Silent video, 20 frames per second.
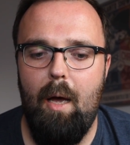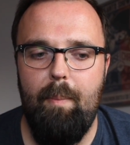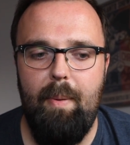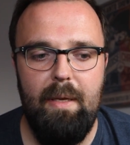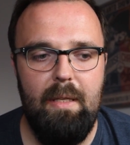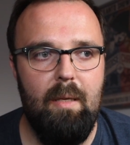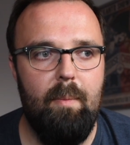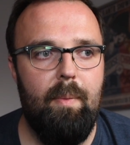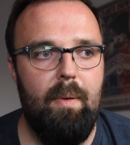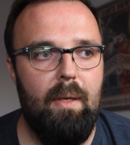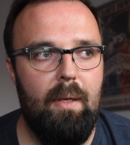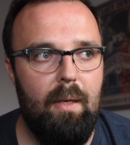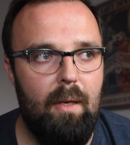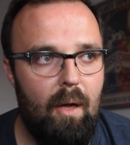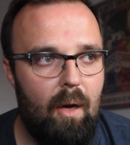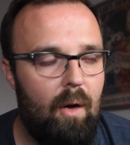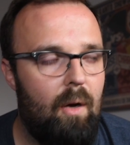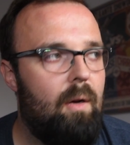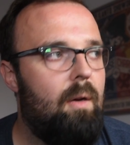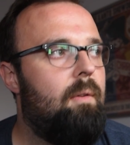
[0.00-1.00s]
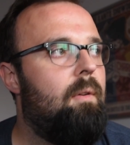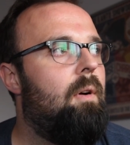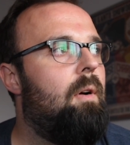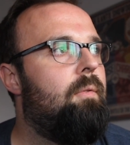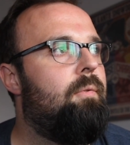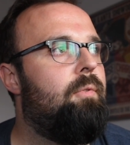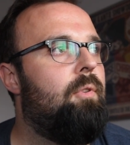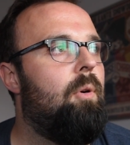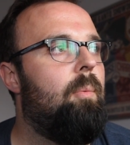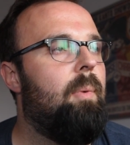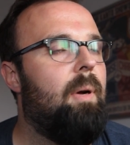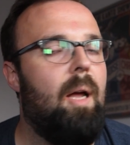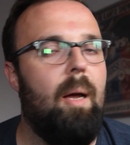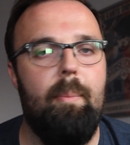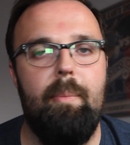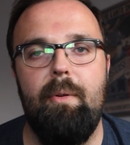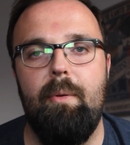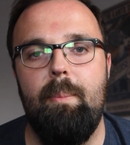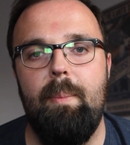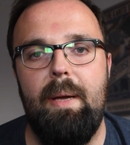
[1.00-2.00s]
picked up a lot from a
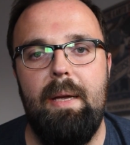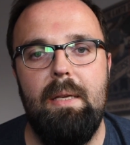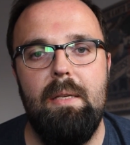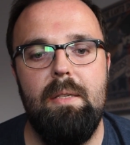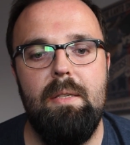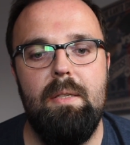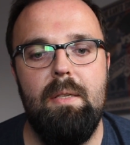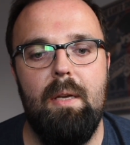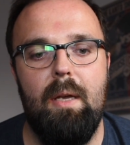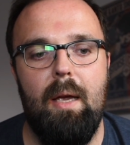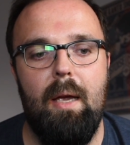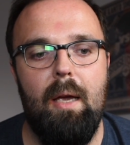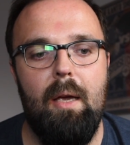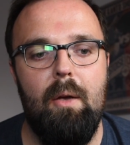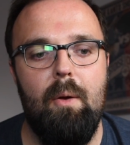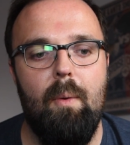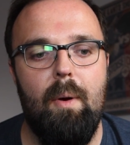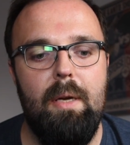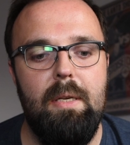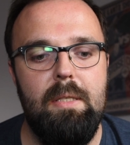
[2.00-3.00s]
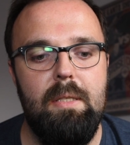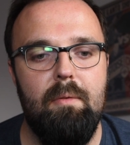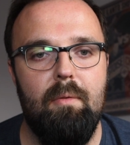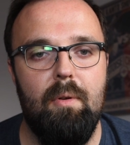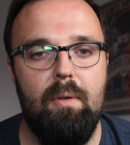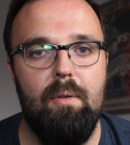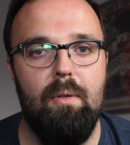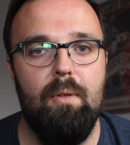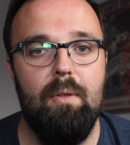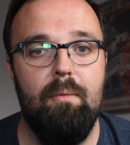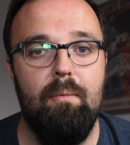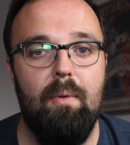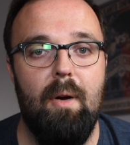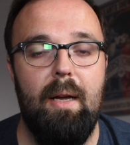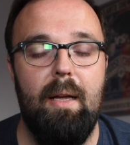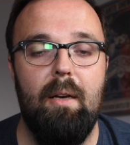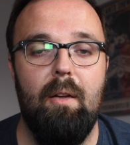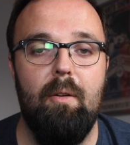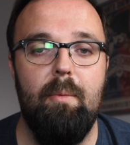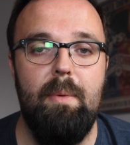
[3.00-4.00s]
couple of mates who I used to record and
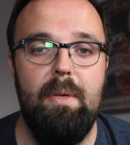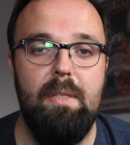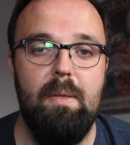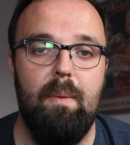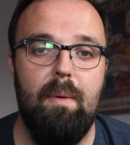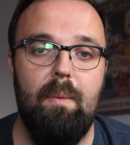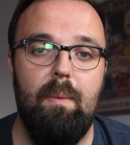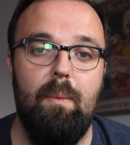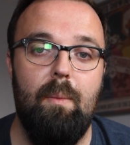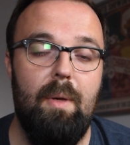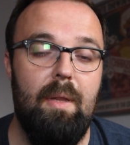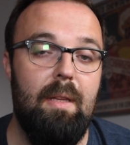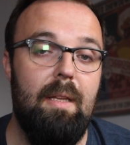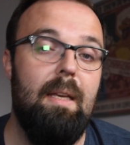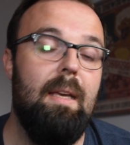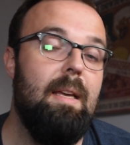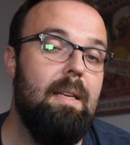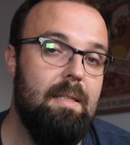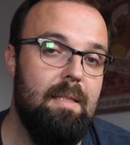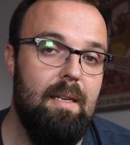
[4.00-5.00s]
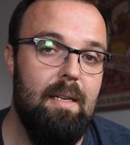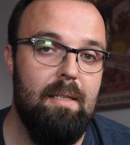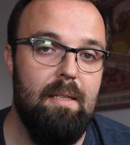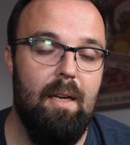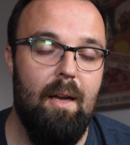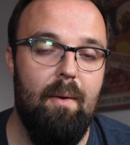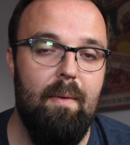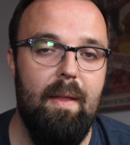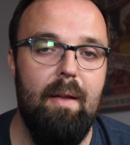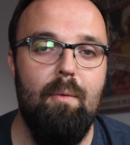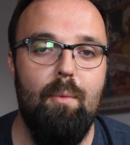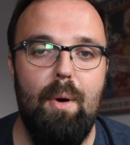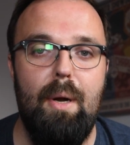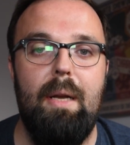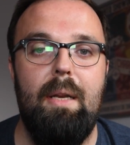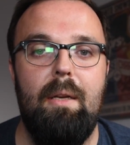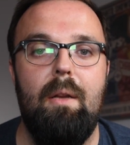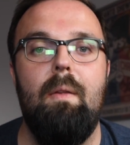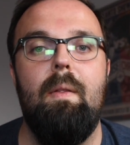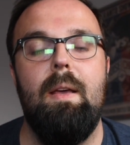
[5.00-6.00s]
write a lot of music with years and years ago, and they
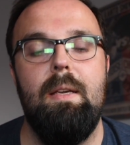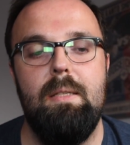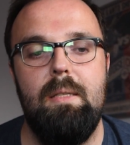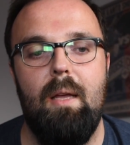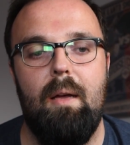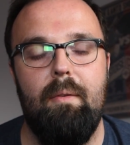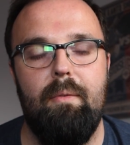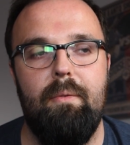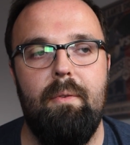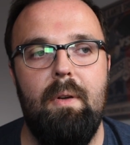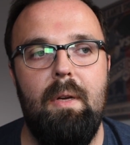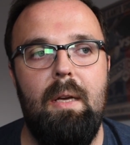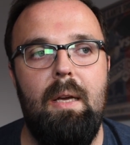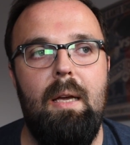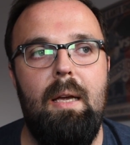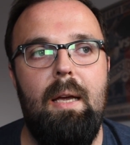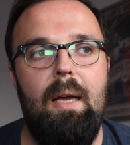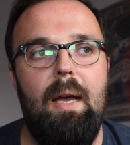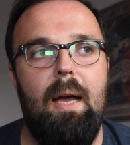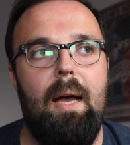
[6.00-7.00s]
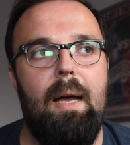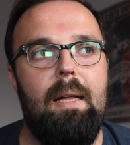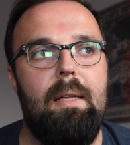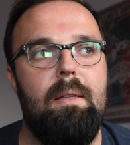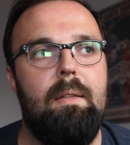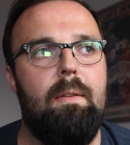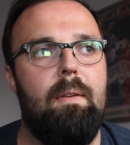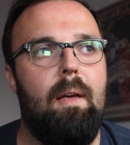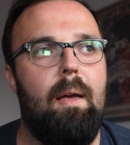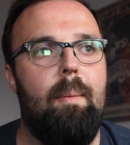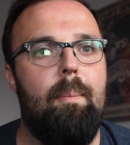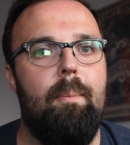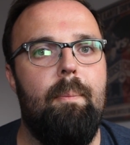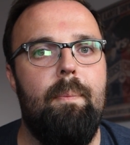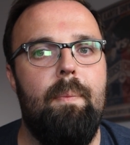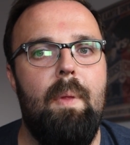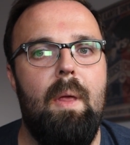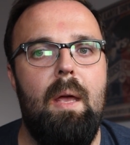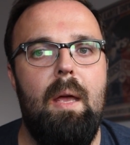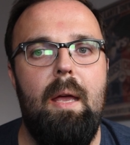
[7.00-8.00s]
really knew their stuff. And
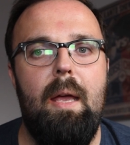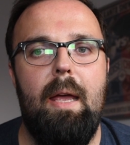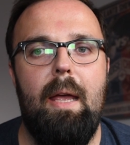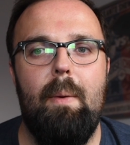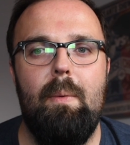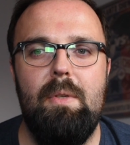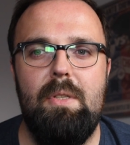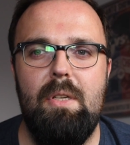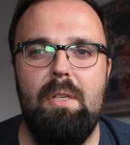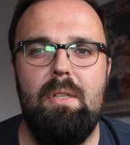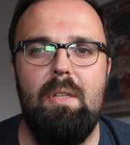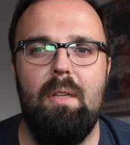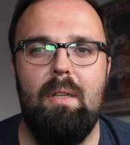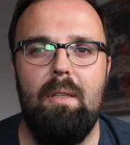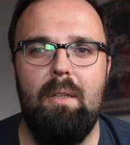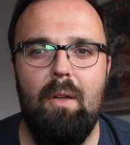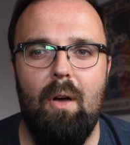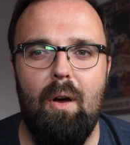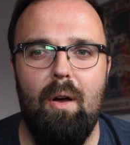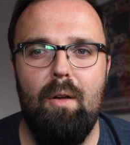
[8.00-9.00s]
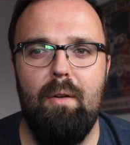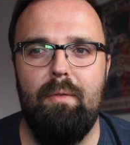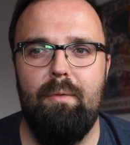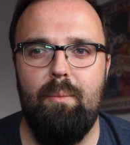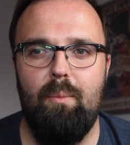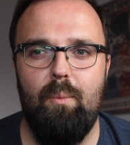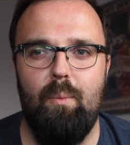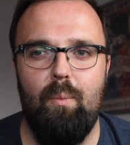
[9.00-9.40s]
it was just a lot of